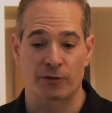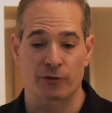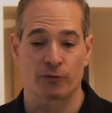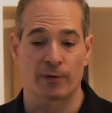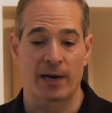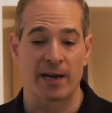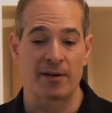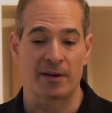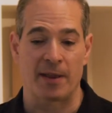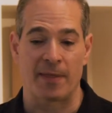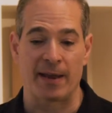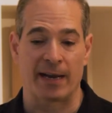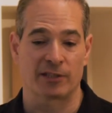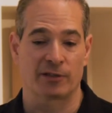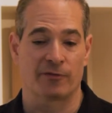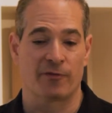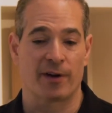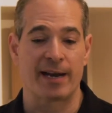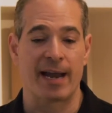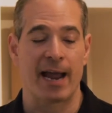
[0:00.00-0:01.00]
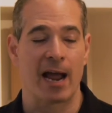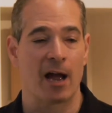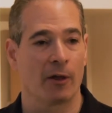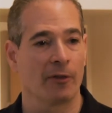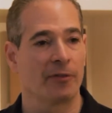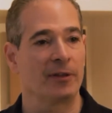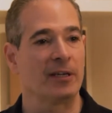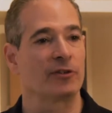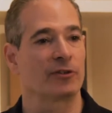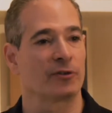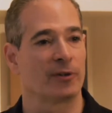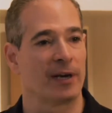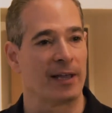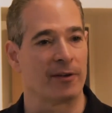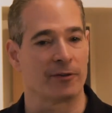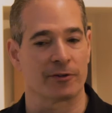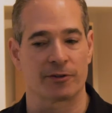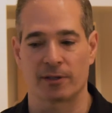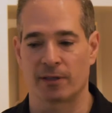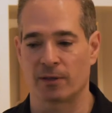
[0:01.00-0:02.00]
trend, I think, is a very healthy
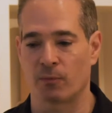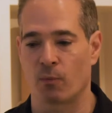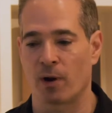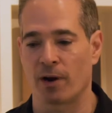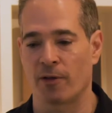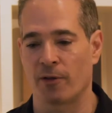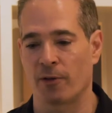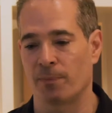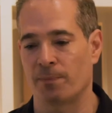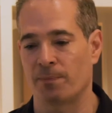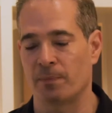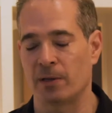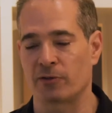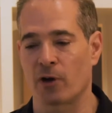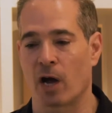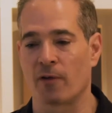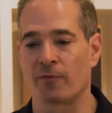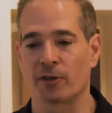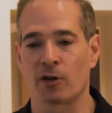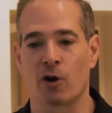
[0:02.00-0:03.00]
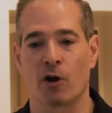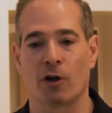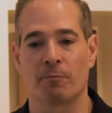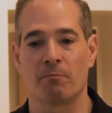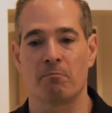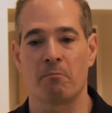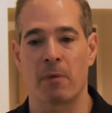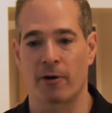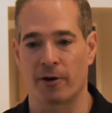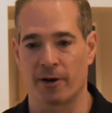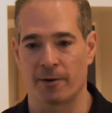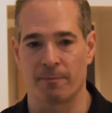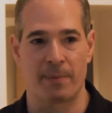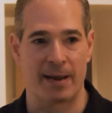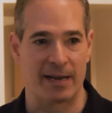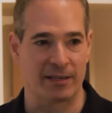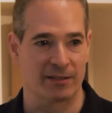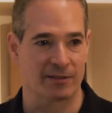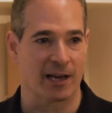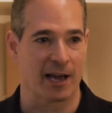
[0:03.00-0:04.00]
trend. It's often called
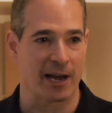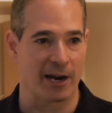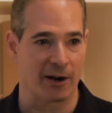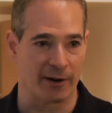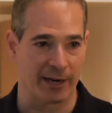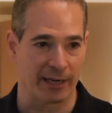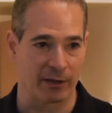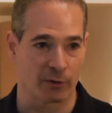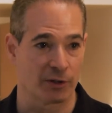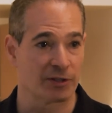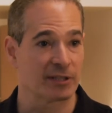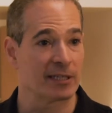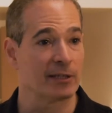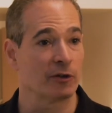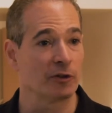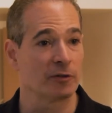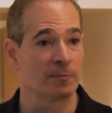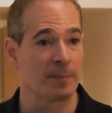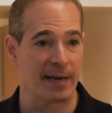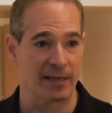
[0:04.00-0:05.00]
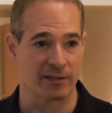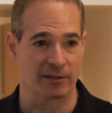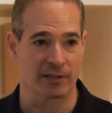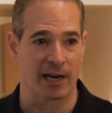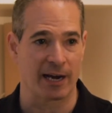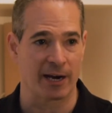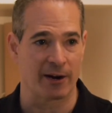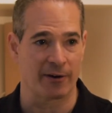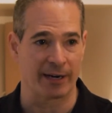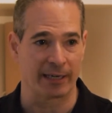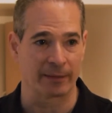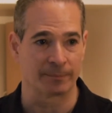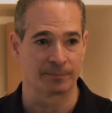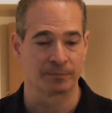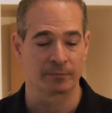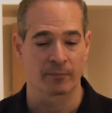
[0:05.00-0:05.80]
merit-based hiring or skills-based hiring.